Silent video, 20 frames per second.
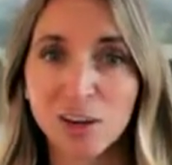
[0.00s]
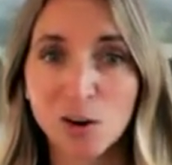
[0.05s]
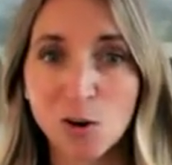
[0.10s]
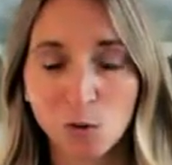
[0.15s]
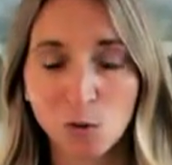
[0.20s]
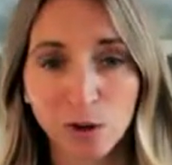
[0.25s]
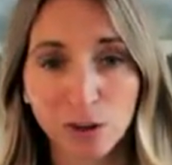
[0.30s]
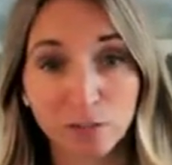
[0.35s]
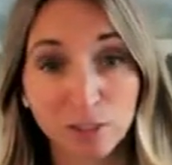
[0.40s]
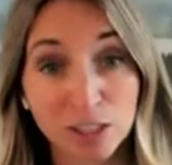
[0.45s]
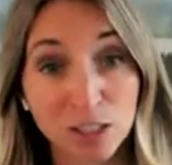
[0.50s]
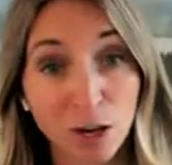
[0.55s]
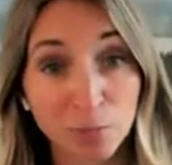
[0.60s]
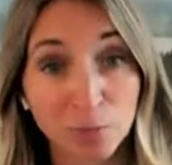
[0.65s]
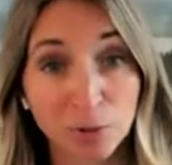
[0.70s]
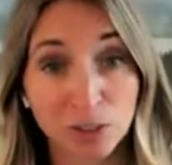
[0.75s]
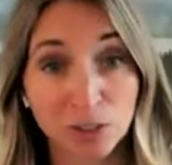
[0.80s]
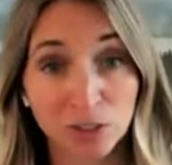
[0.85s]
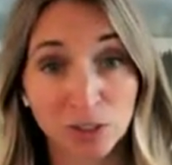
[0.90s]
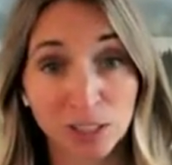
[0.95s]
we have this
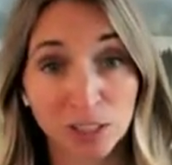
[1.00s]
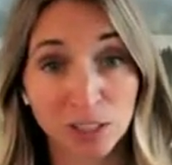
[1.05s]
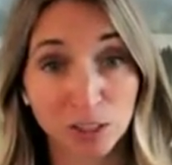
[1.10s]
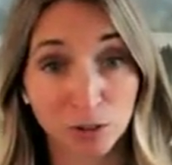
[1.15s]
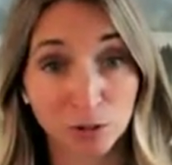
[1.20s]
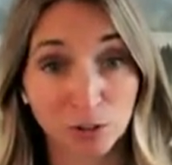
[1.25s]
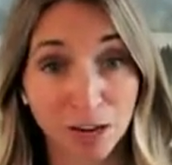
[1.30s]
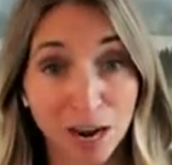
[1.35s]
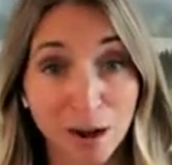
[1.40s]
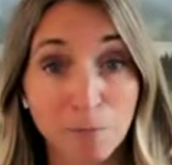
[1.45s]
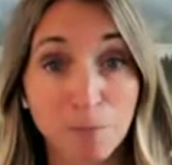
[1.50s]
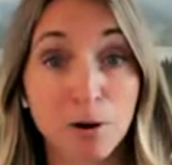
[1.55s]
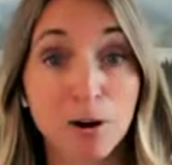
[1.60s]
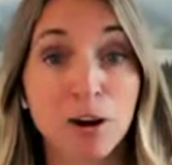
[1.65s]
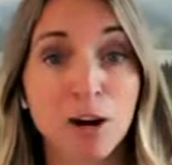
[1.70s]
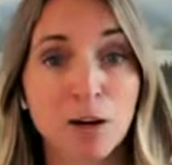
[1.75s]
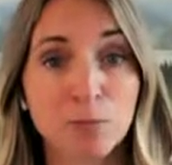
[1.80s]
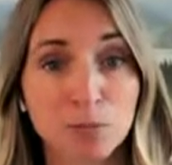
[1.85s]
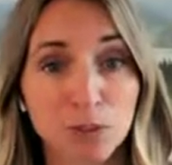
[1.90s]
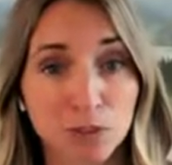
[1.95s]
opportunity to wrap our
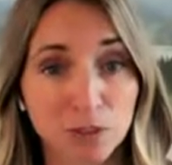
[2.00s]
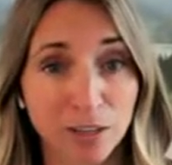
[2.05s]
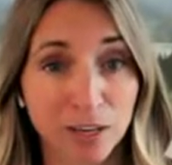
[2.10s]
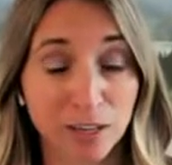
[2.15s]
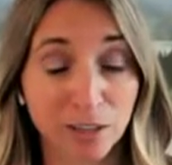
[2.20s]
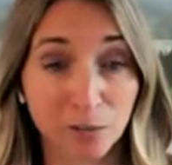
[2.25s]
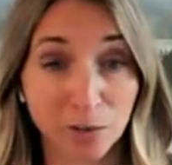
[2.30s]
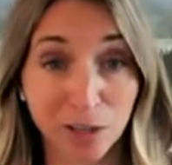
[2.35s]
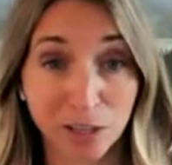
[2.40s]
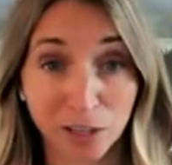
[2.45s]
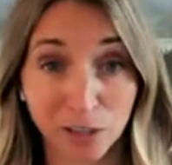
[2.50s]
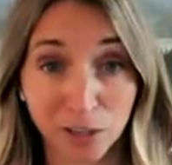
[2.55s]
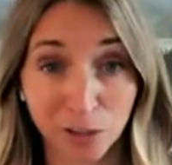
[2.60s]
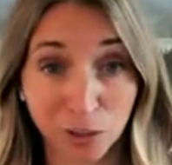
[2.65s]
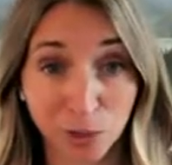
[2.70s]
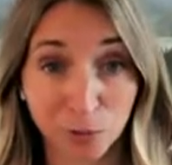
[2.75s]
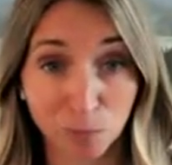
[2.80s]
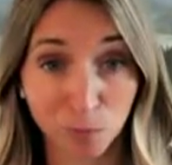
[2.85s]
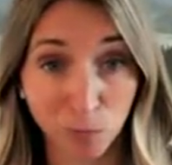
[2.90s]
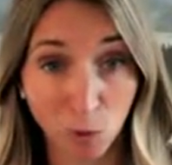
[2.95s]
arms around one
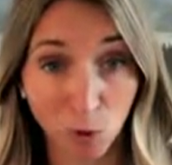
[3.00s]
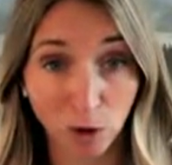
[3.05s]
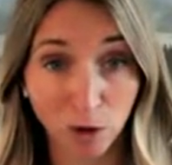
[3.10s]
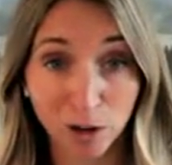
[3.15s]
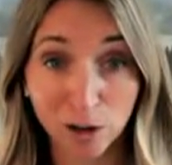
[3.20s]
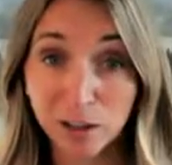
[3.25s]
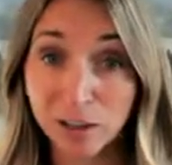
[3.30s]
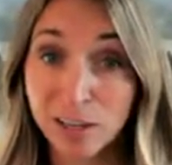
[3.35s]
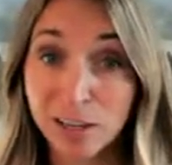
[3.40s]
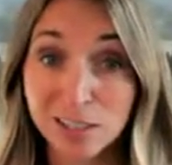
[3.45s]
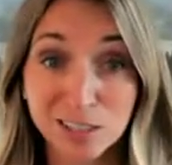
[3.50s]
another more,